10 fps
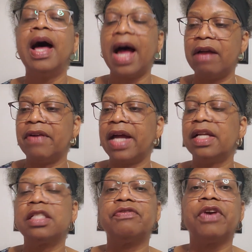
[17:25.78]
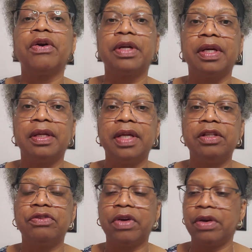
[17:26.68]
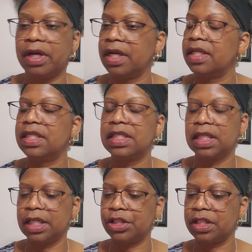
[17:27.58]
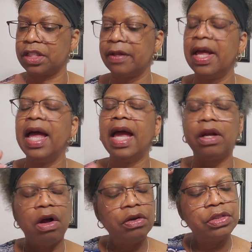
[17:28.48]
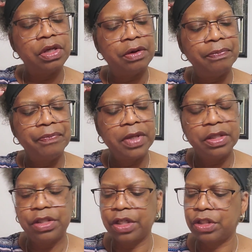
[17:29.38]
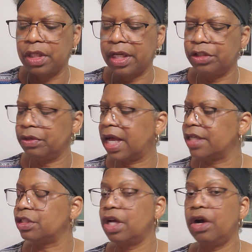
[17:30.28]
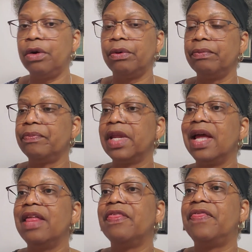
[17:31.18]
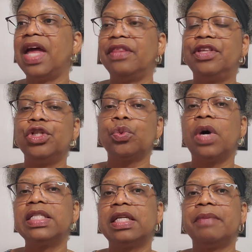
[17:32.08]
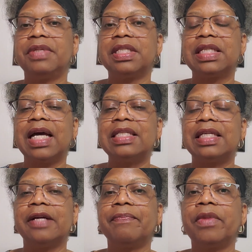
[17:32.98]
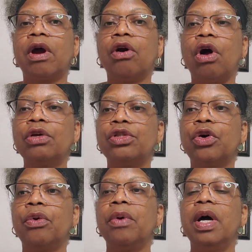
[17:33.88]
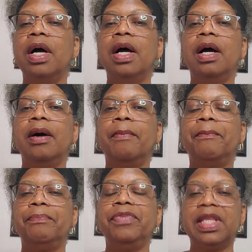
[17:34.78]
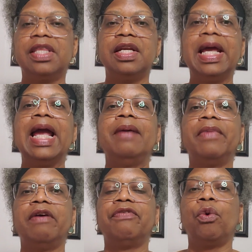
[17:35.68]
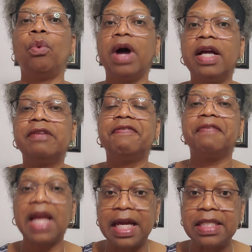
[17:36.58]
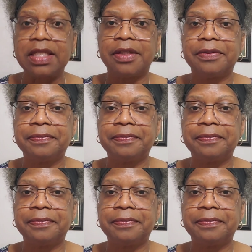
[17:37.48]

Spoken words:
I've had it. It's very good. It's very good. Delicious. And also, just to let you guys know that these wines that I'm discussing are also the name of the wine flight.